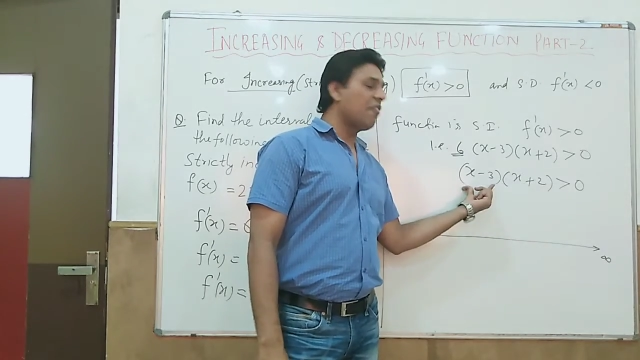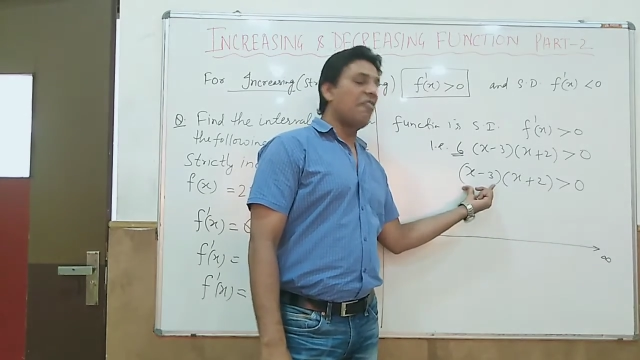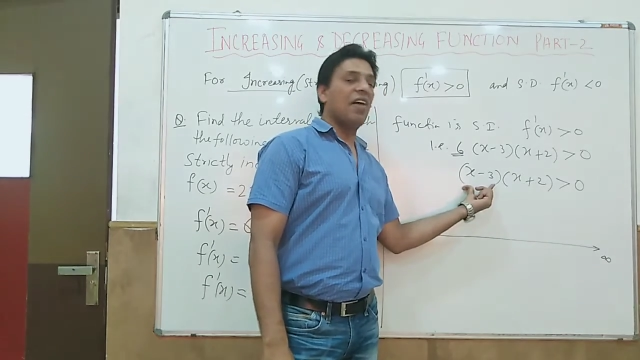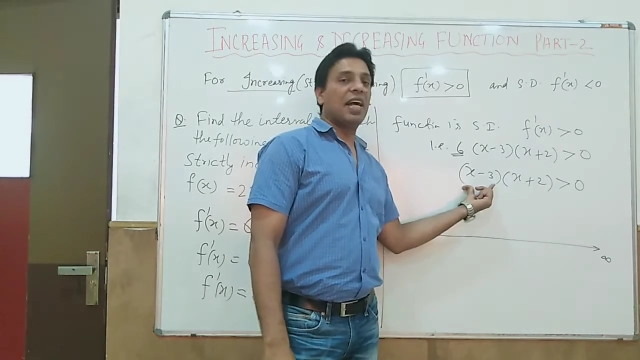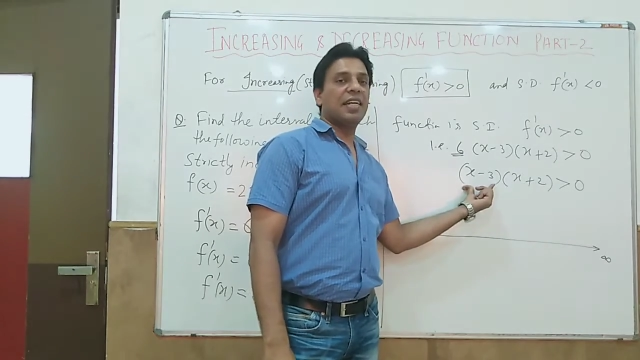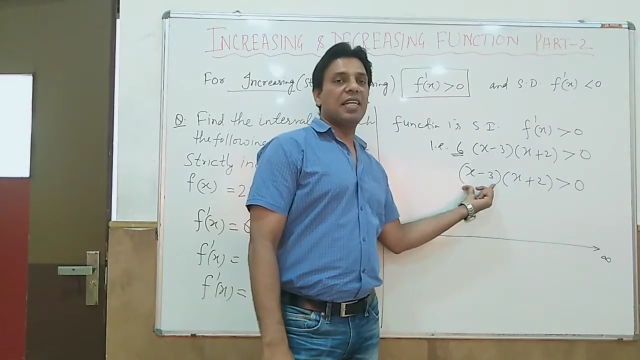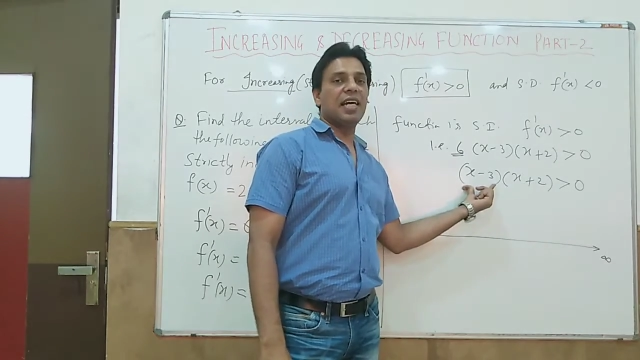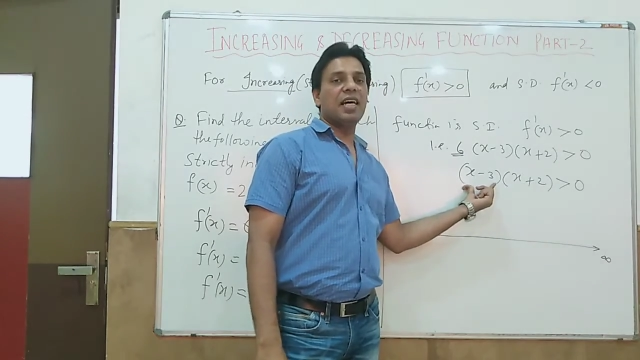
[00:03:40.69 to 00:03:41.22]

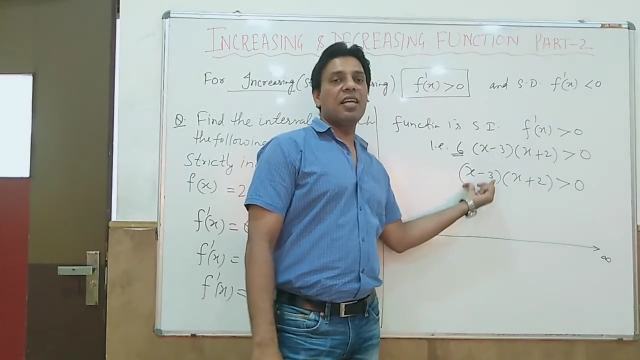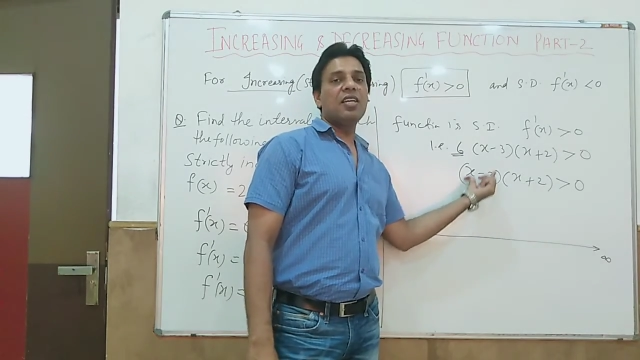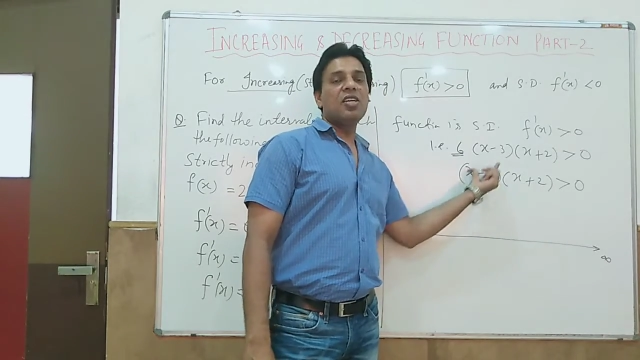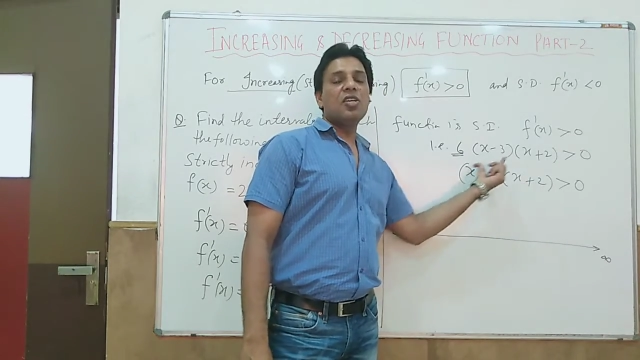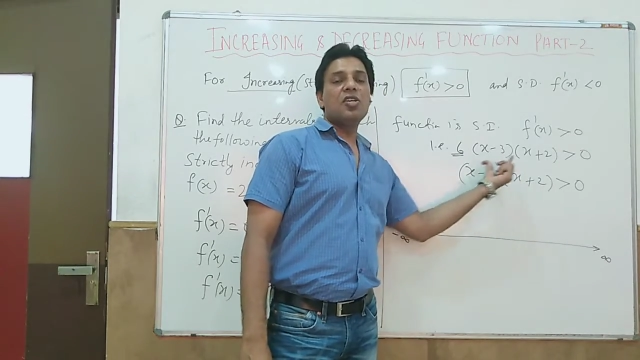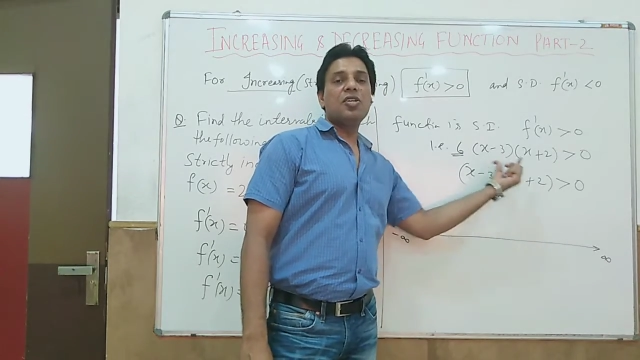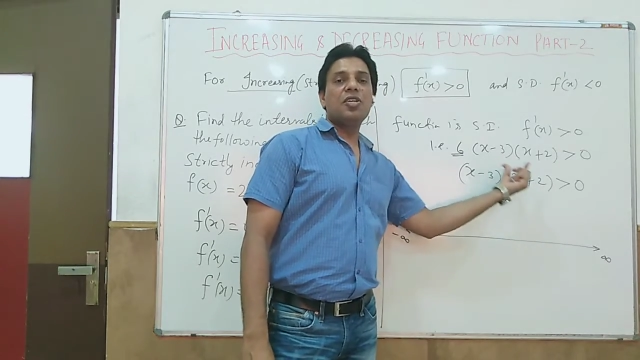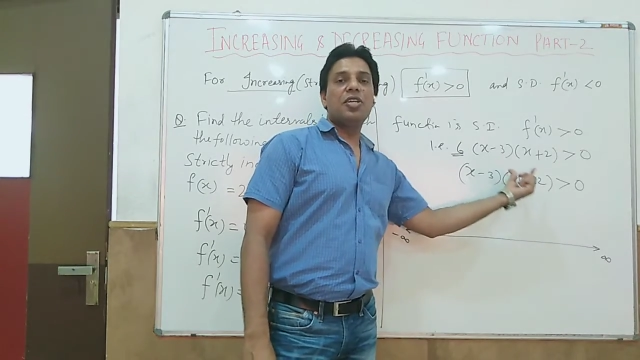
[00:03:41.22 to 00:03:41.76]

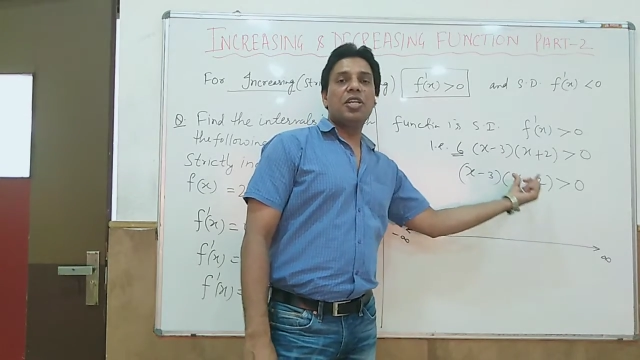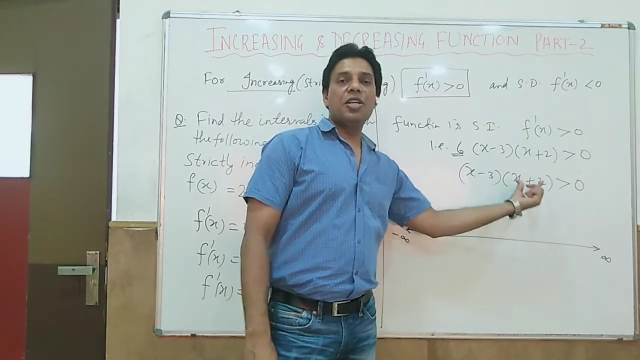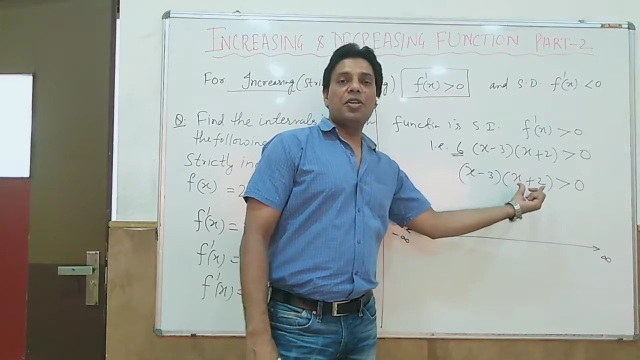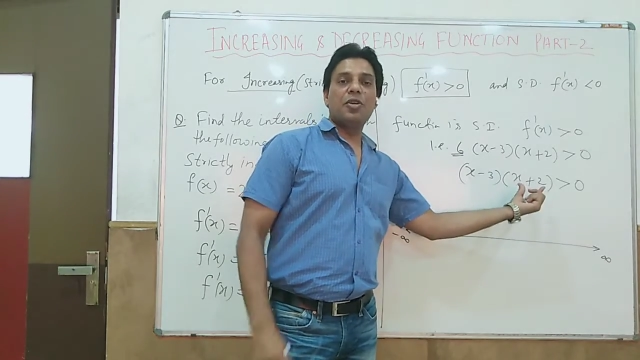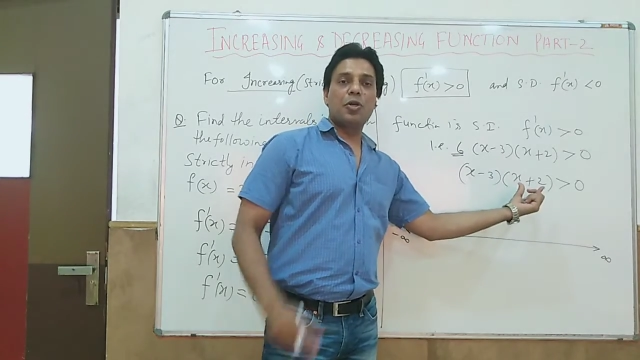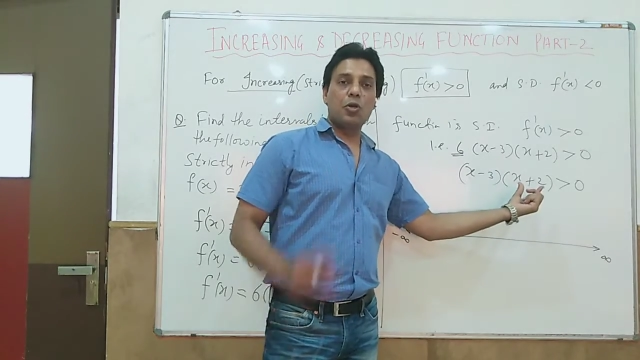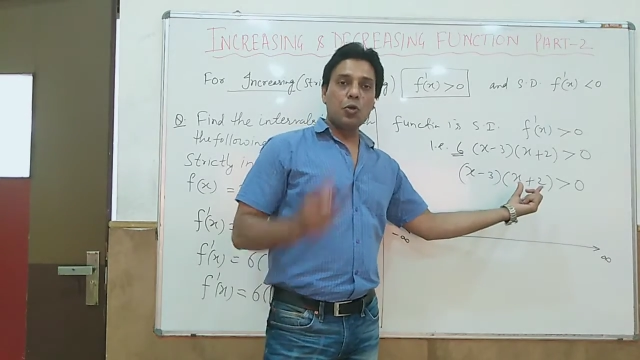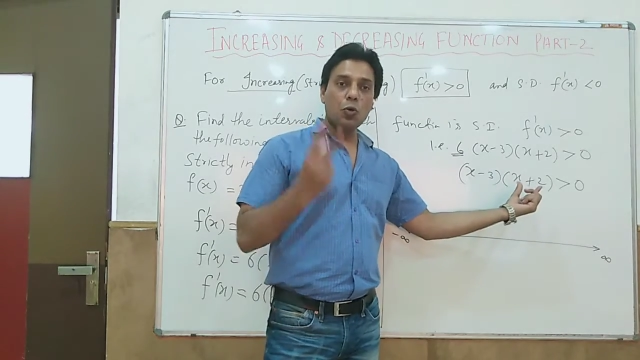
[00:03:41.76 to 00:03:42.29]
factor,
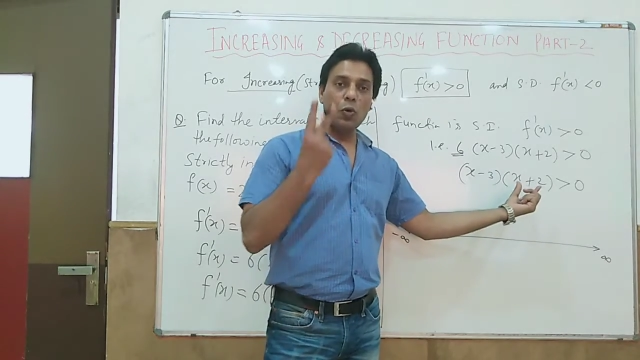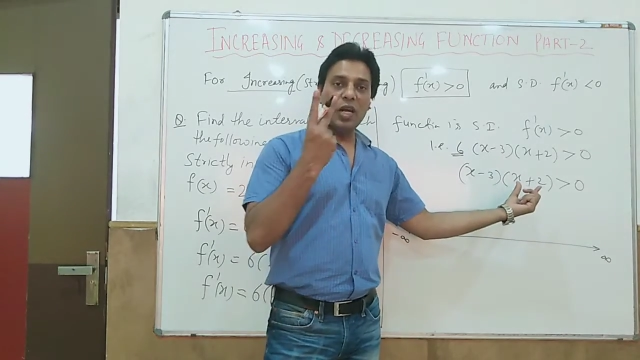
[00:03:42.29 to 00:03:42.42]
due